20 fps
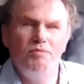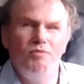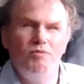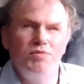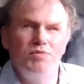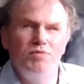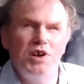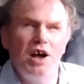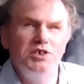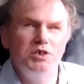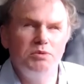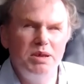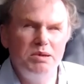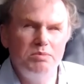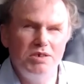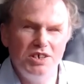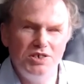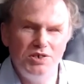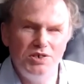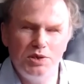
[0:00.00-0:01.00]
sighted
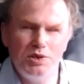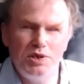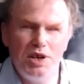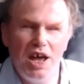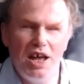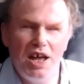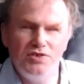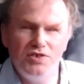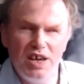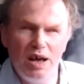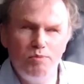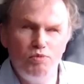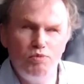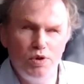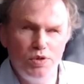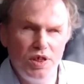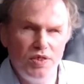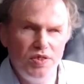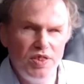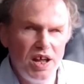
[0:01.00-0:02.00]
people are just catching up
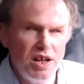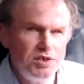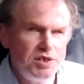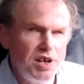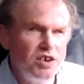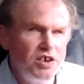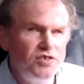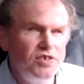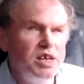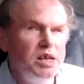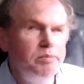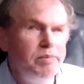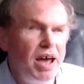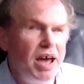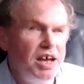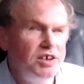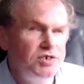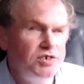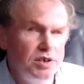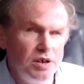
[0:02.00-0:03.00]
with, and that's actually a
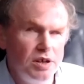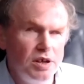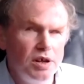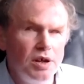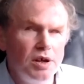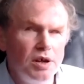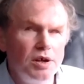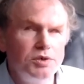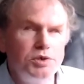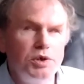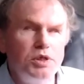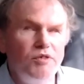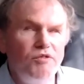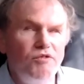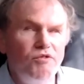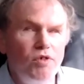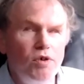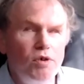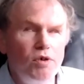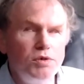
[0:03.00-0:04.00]
pattern. So the
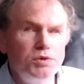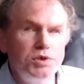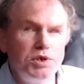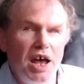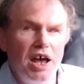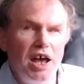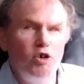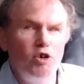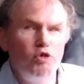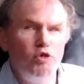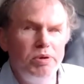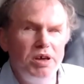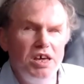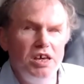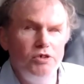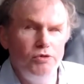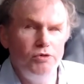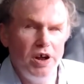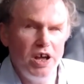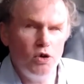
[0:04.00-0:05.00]
first
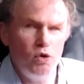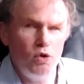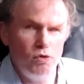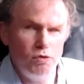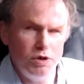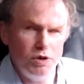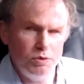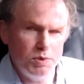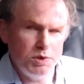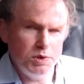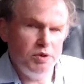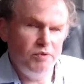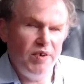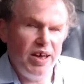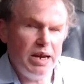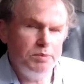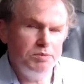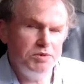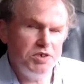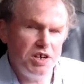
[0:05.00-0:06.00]
LP record was
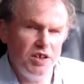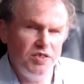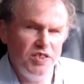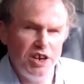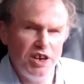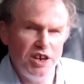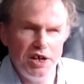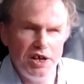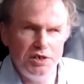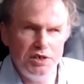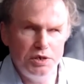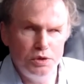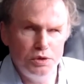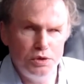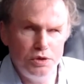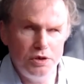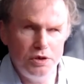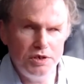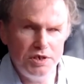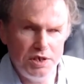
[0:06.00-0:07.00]
developed in the
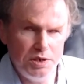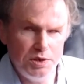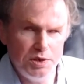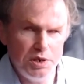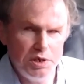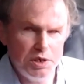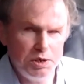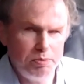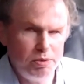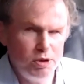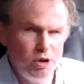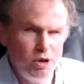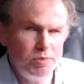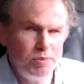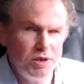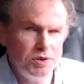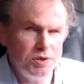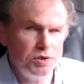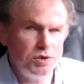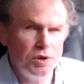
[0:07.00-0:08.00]
1930s, and its
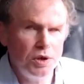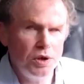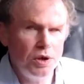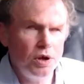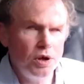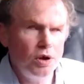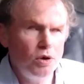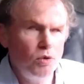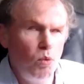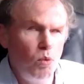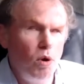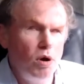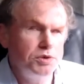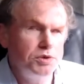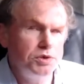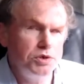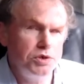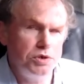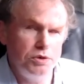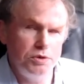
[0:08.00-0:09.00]
purpose
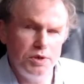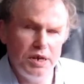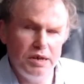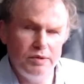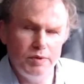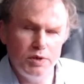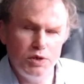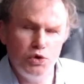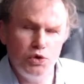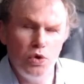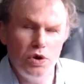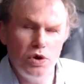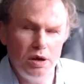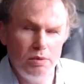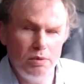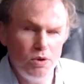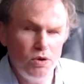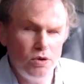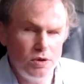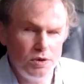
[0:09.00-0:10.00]
was to deliver talking
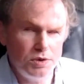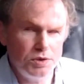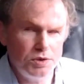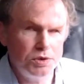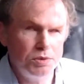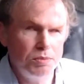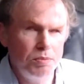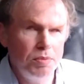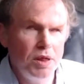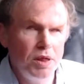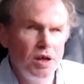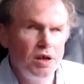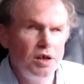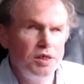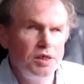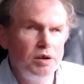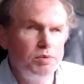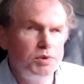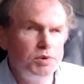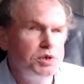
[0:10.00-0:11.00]
books.
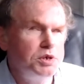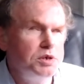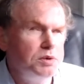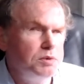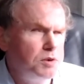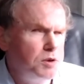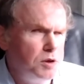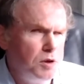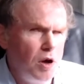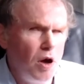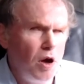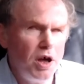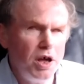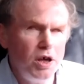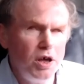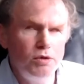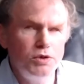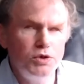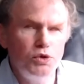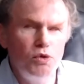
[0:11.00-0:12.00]
There was a guy
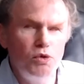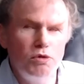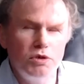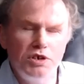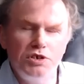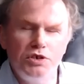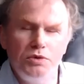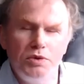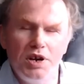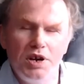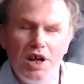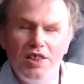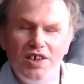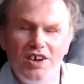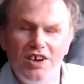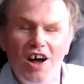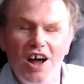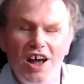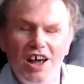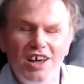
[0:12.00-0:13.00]
who talked to another
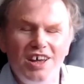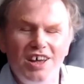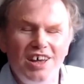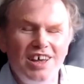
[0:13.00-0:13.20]
guy